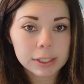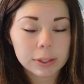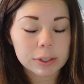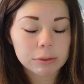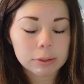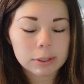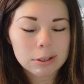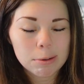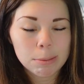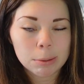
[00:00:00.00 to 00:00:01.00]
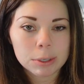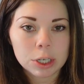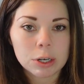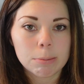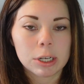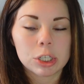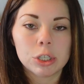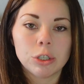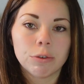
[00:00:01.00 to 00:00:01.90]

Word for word: So I was a little bummed I couldn't make a tutu